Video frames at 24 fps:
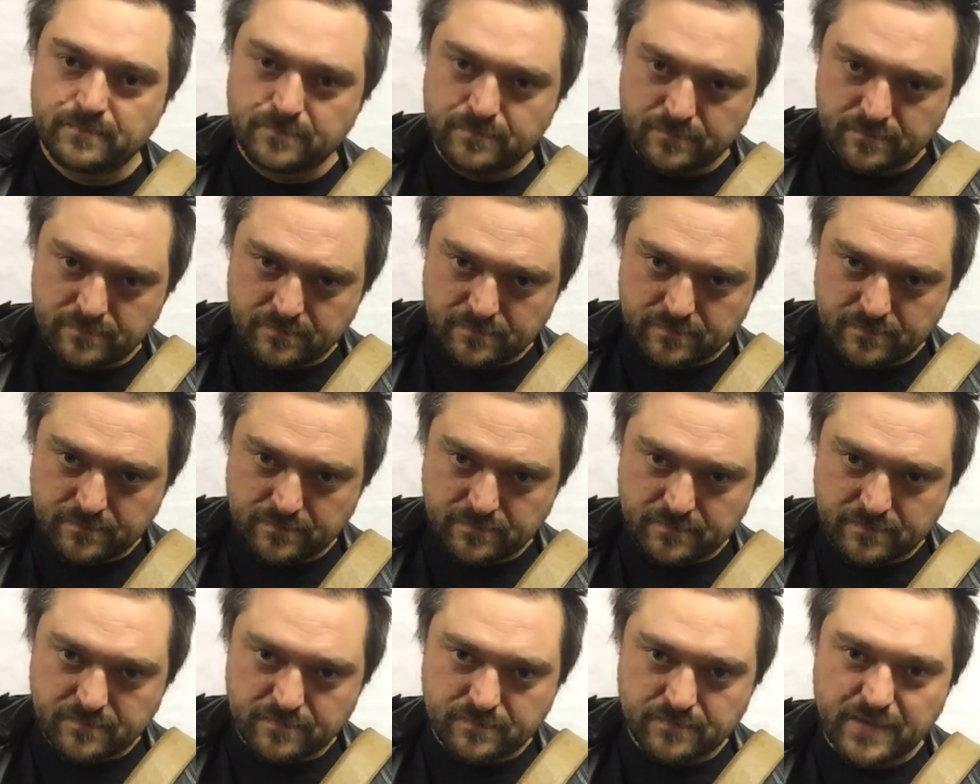
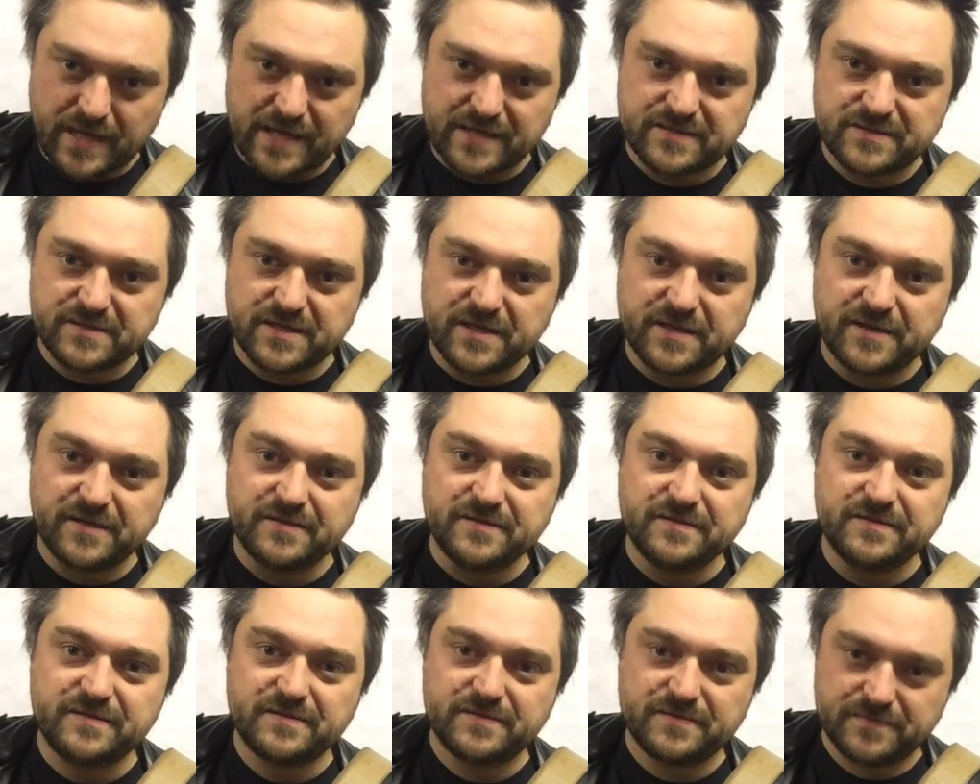And
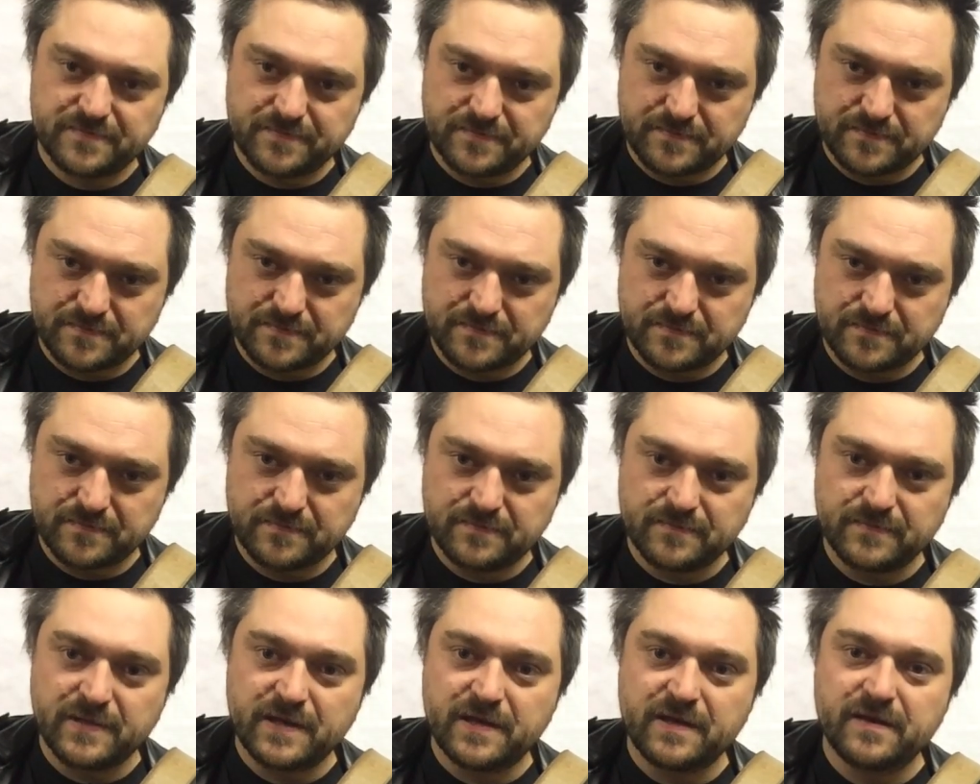2nd.
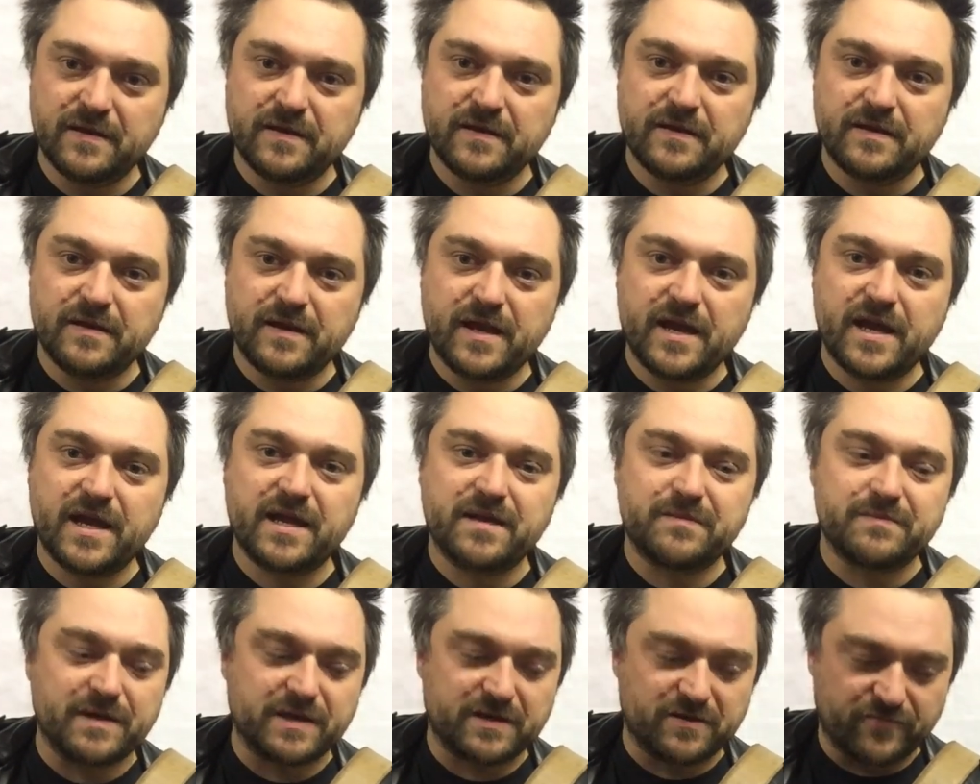
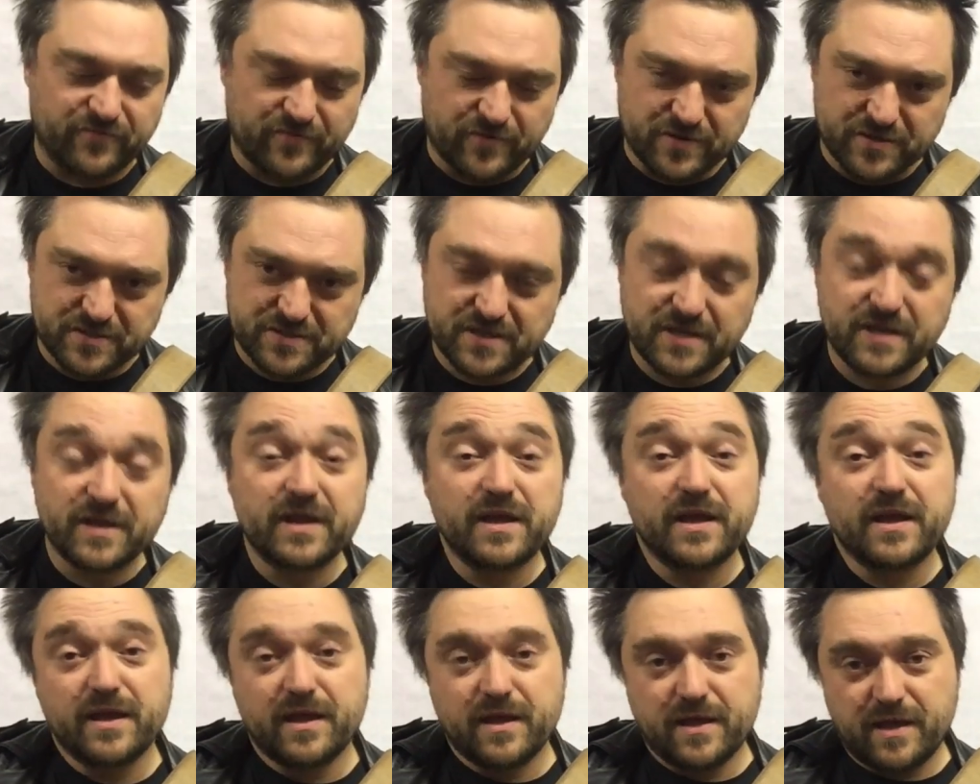And back to 1st.
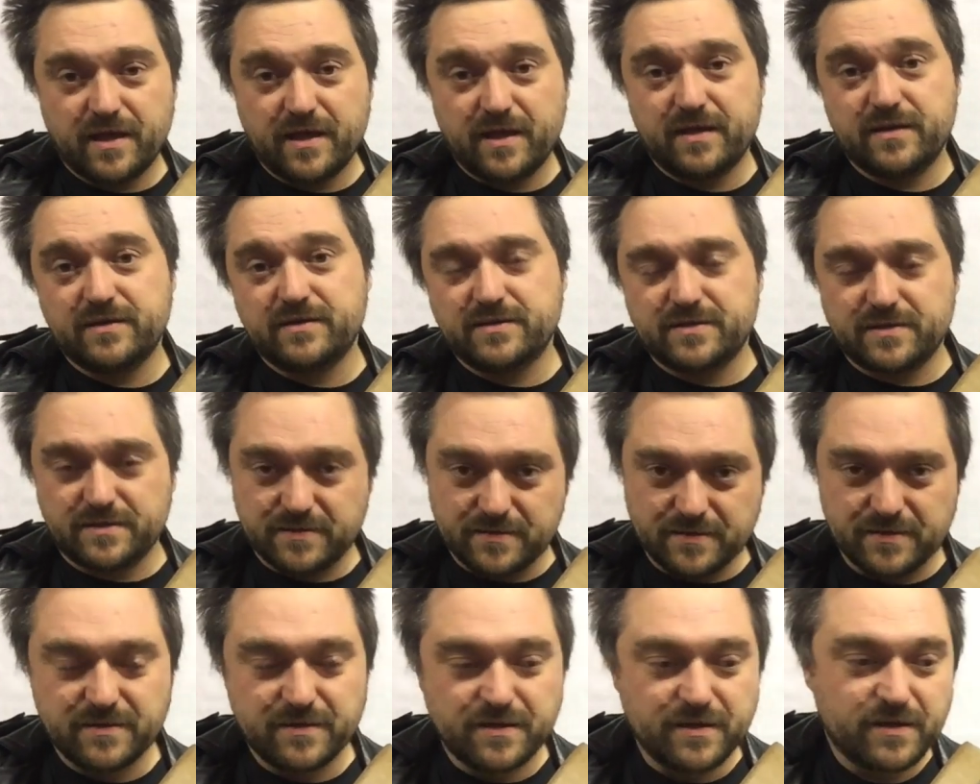
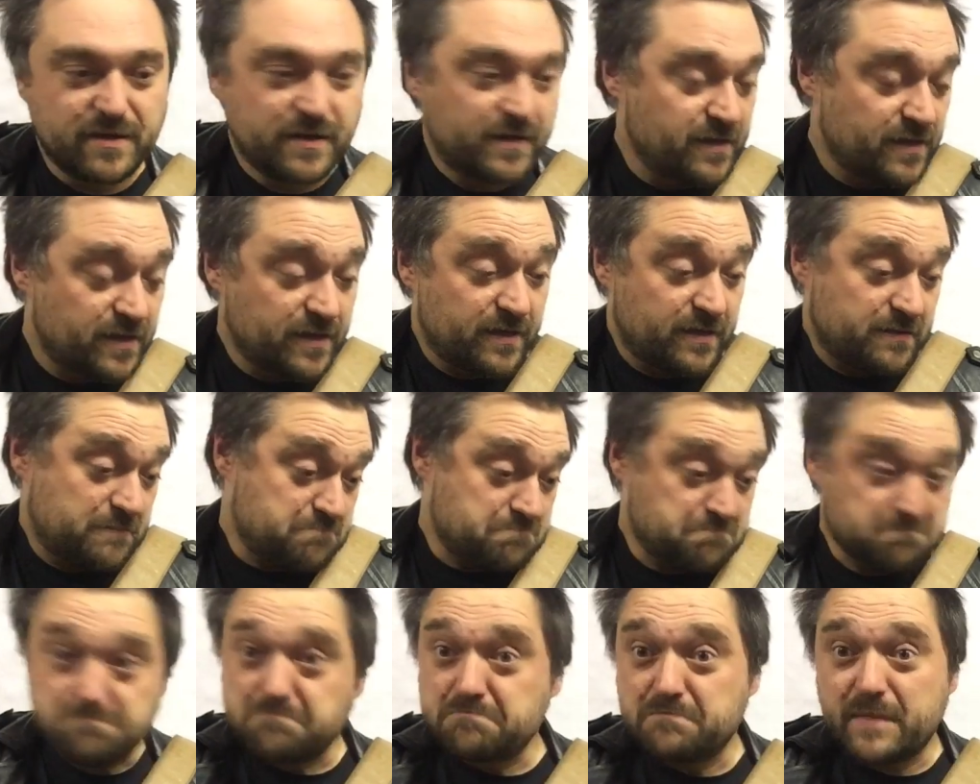And
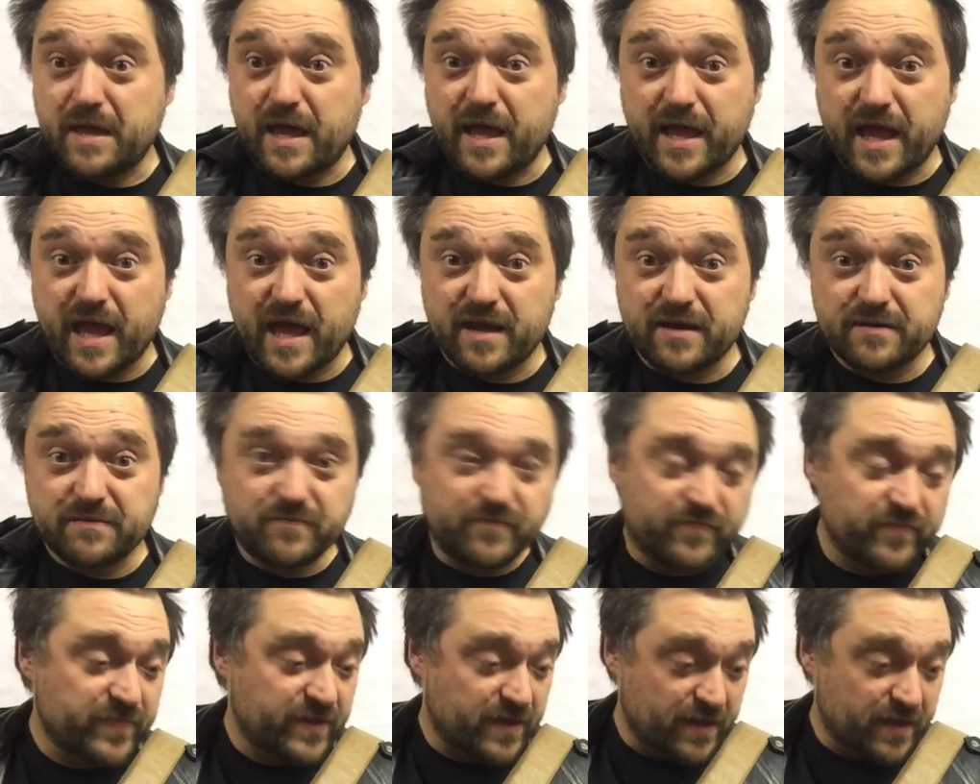again,